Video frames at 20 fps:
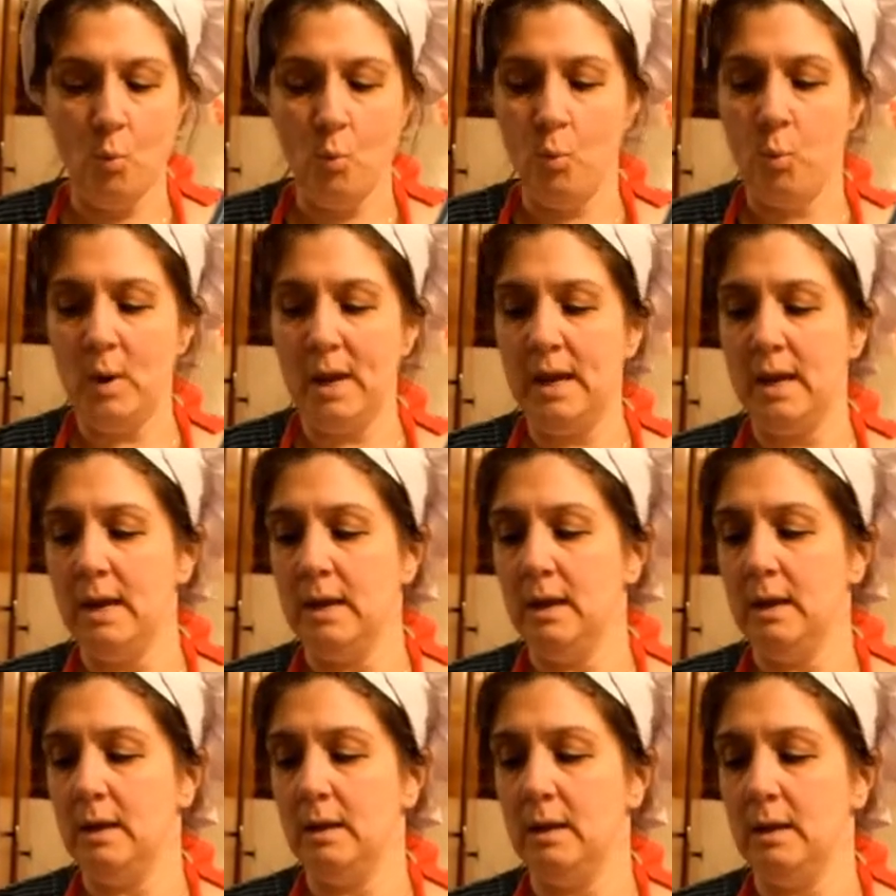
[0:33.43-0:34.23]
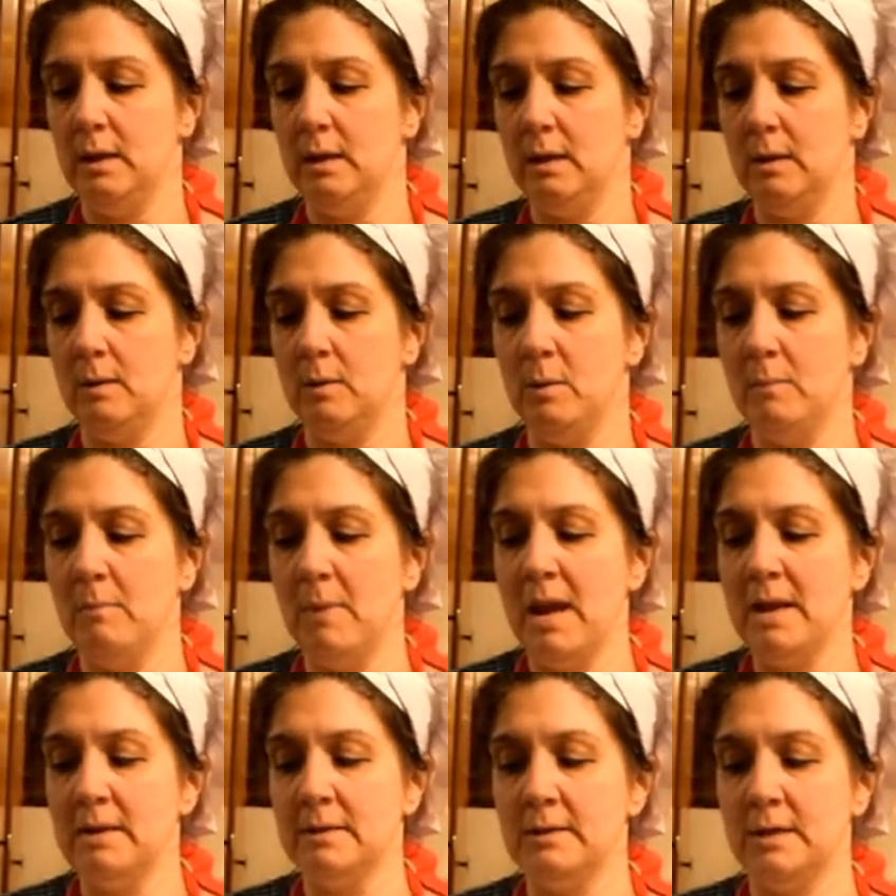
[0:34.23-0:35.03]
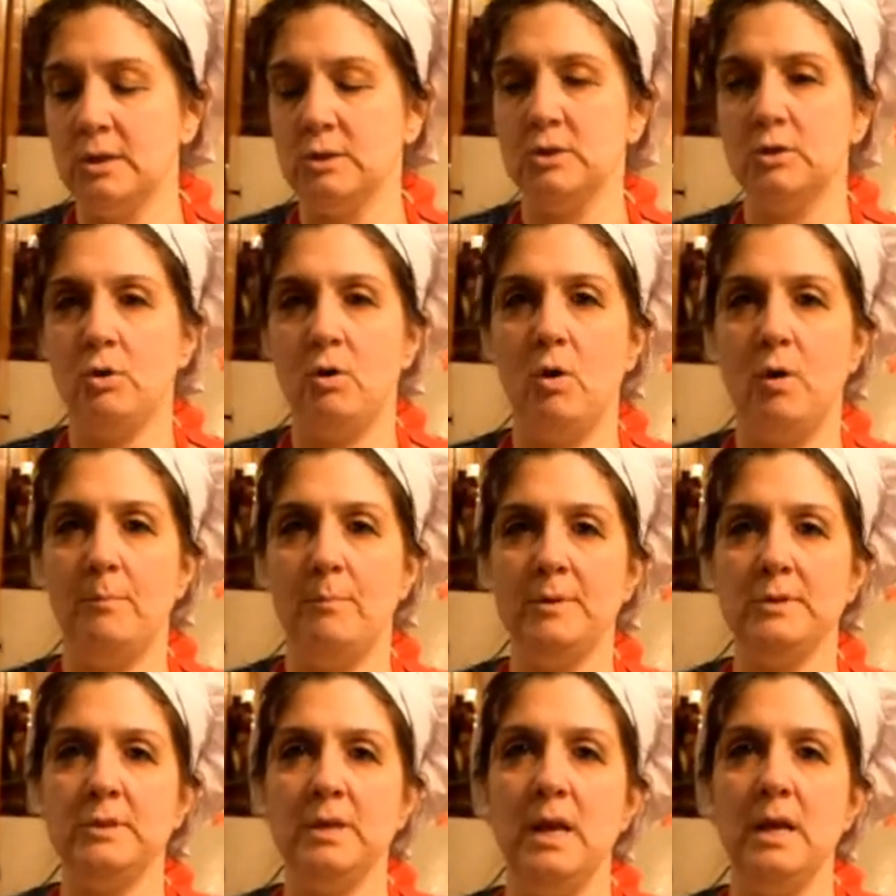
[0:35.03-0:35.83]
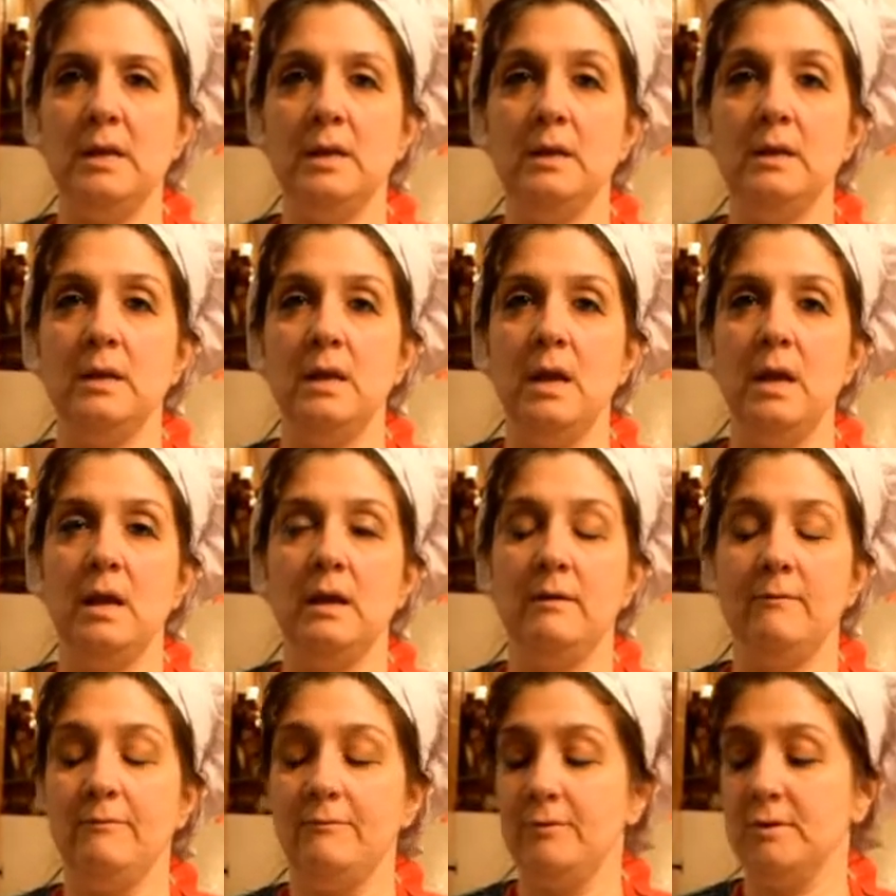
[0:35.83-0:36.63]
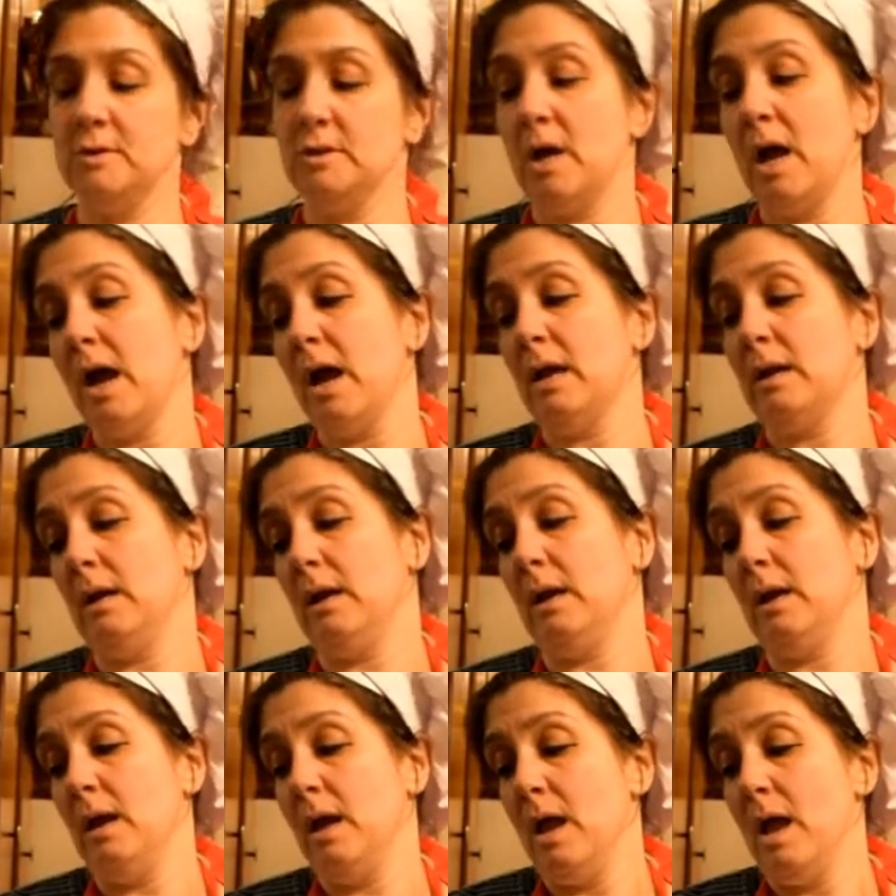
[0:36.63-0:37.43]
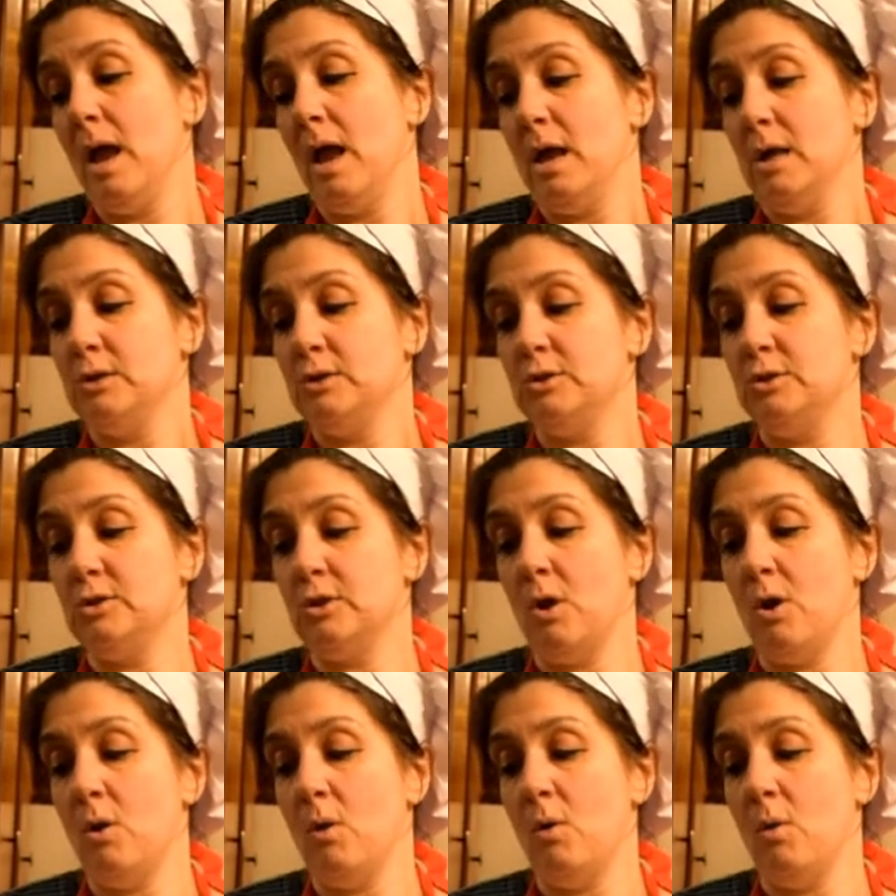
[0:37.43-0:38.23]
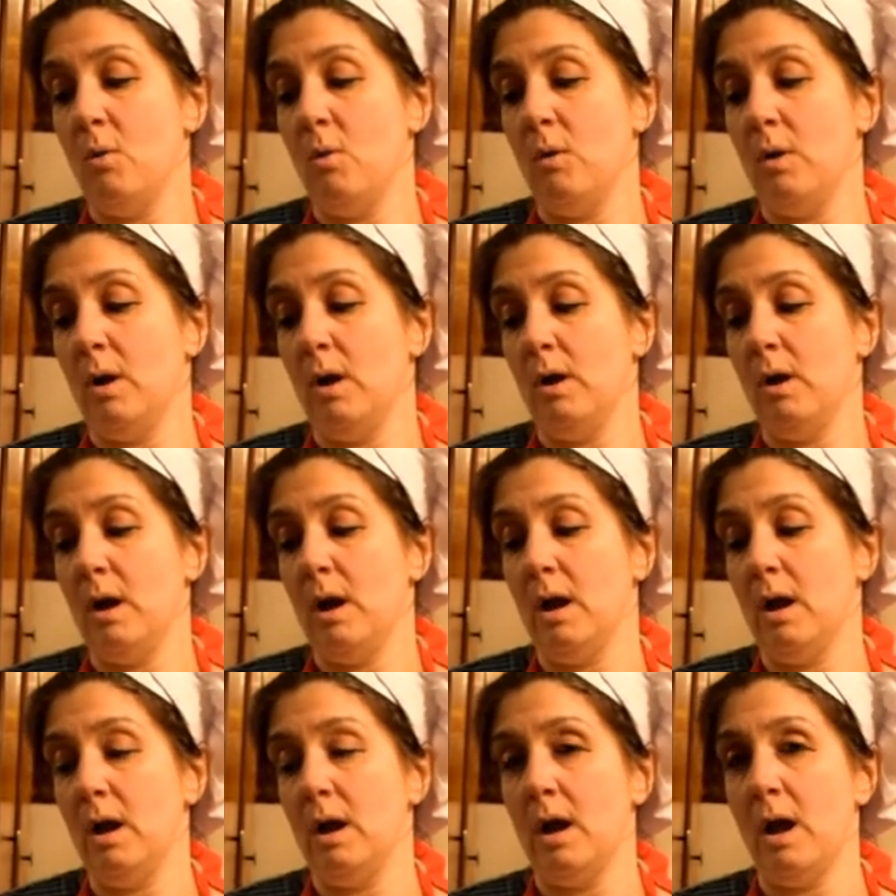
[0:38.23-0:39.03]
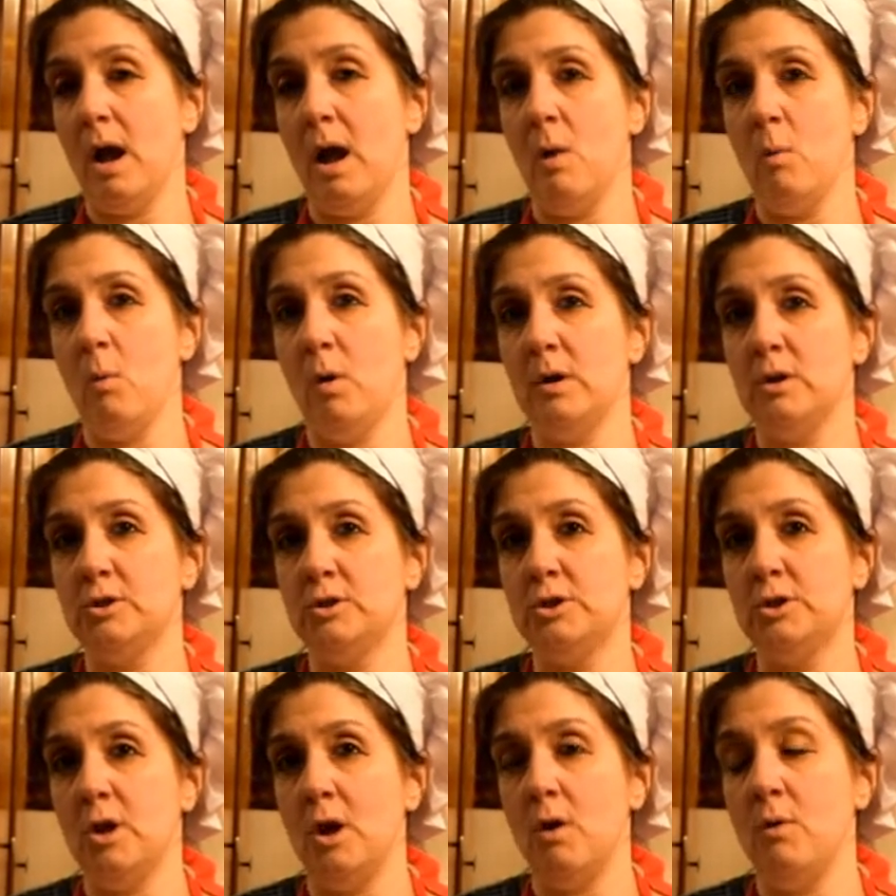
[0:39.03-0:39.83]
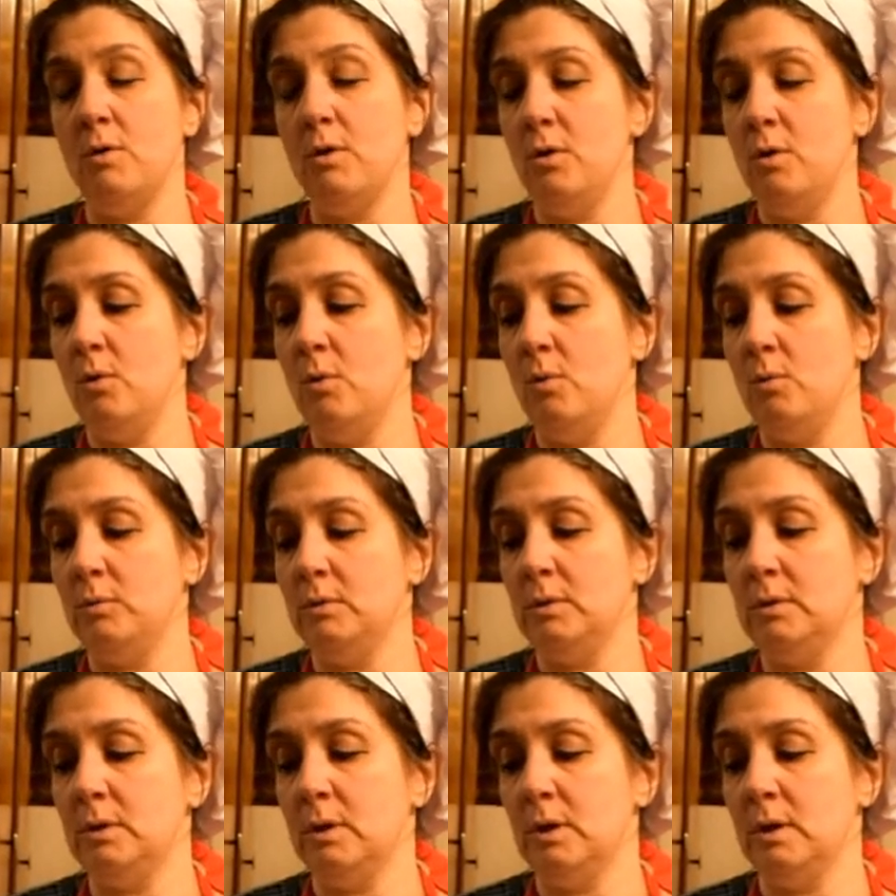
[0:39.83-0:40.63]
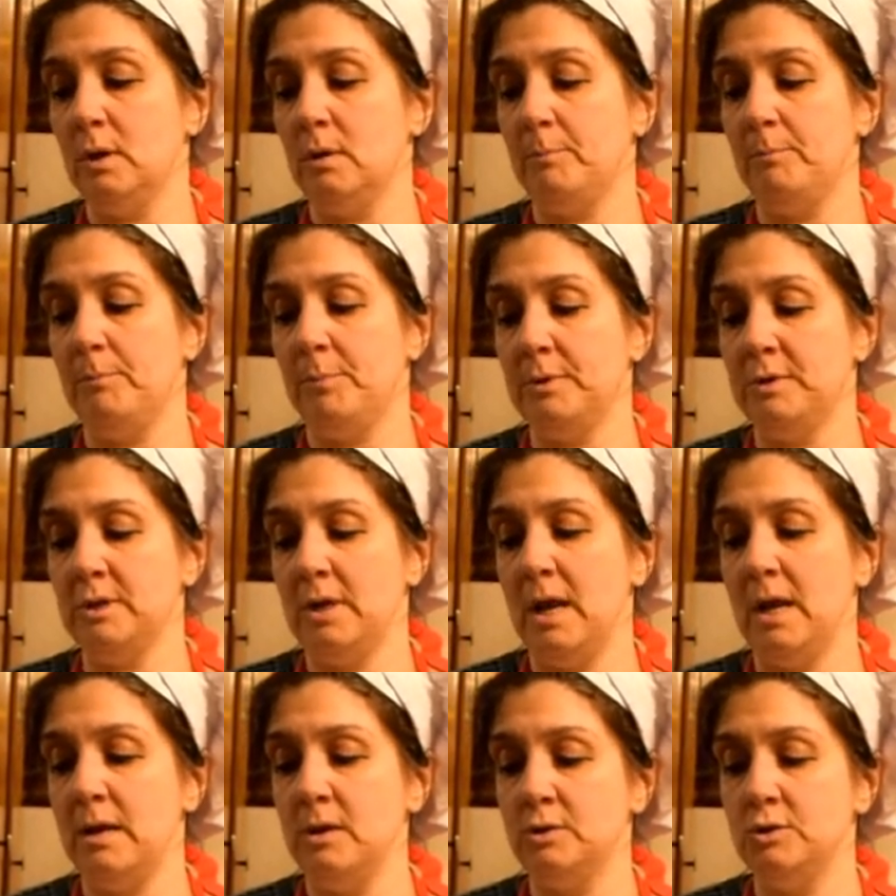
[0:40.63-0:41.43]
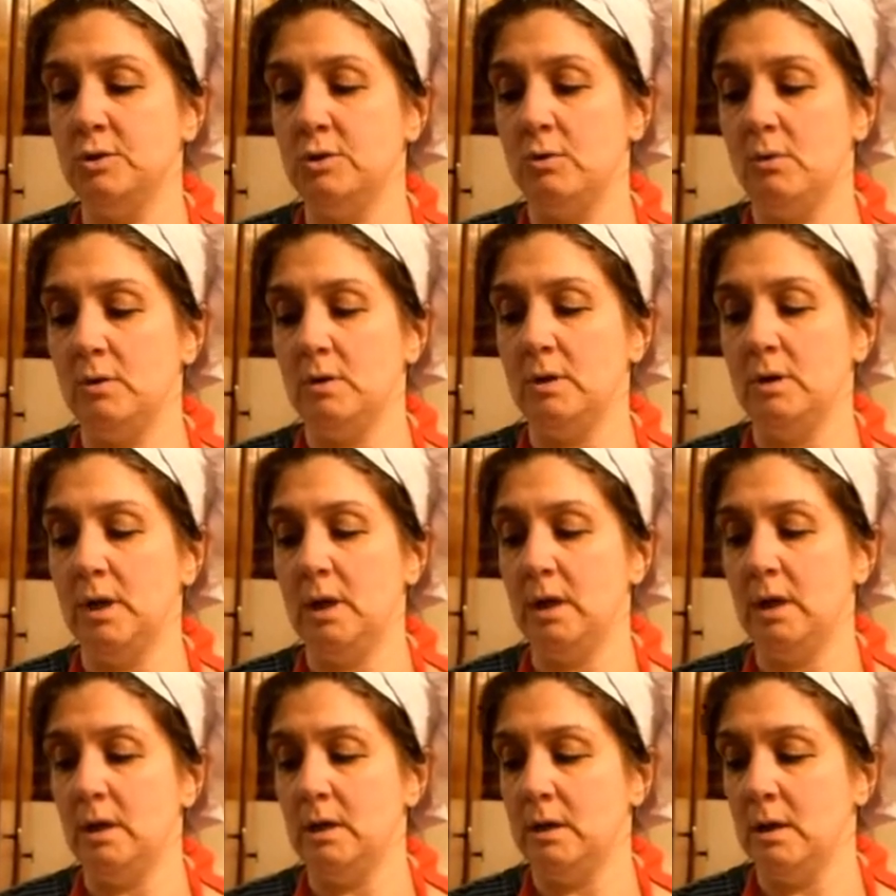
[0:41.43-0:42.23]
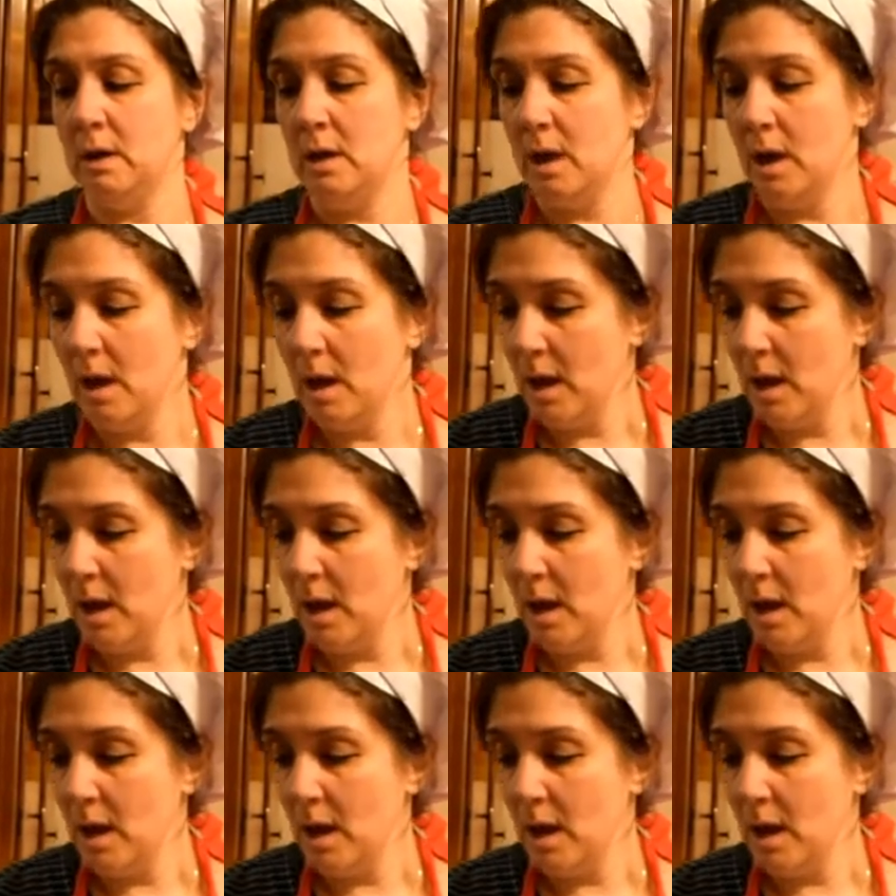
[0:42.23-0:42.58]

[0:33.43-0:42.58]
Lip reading: we made a dish called potato and egg frittata. So I want to show you the potatoes you're going to need.